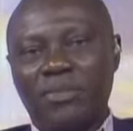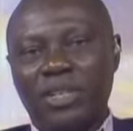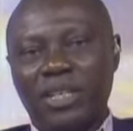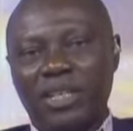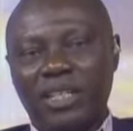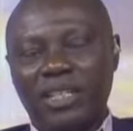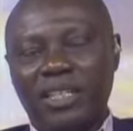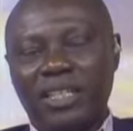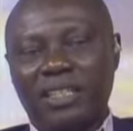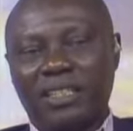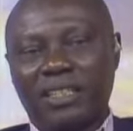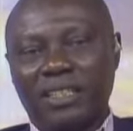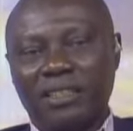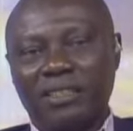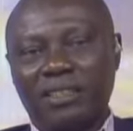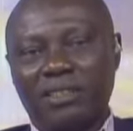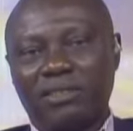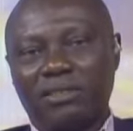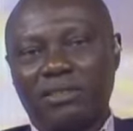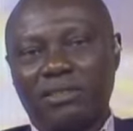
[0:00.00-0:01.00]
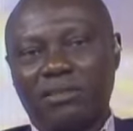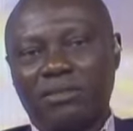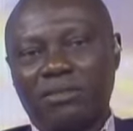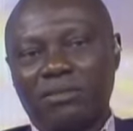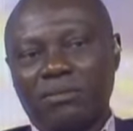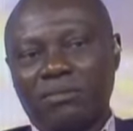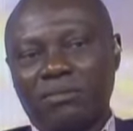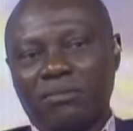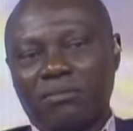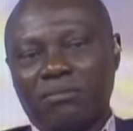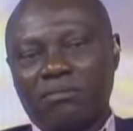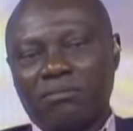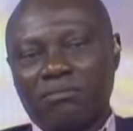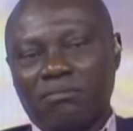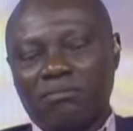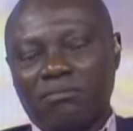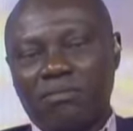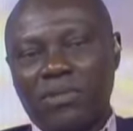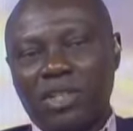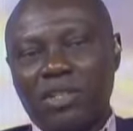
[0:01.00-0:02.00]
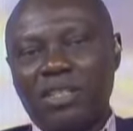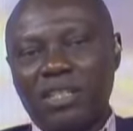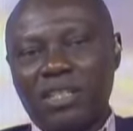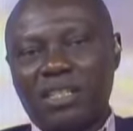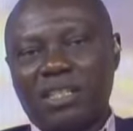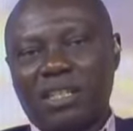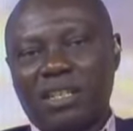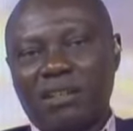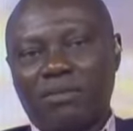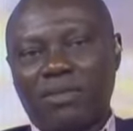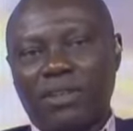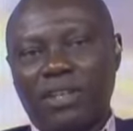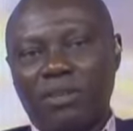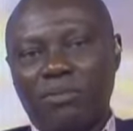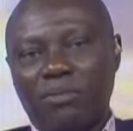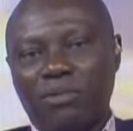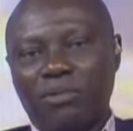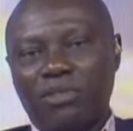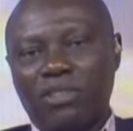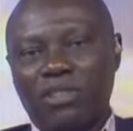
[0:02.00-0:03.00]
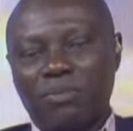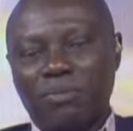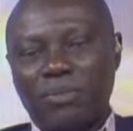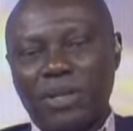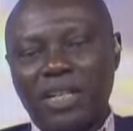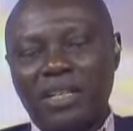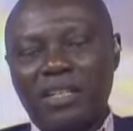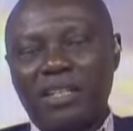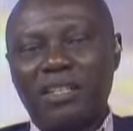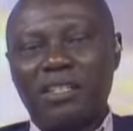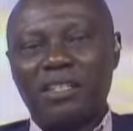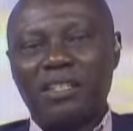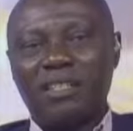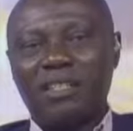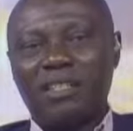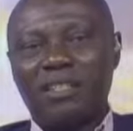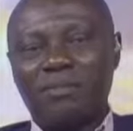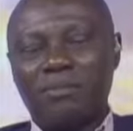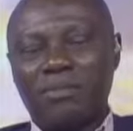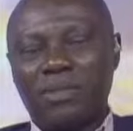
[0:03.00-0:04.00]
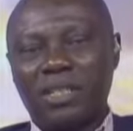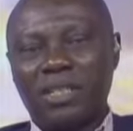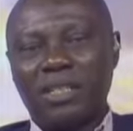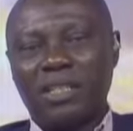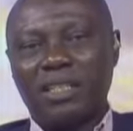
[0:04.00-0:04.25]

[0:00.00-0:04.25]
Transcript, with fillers: immediate attention. Monies are available. Spending this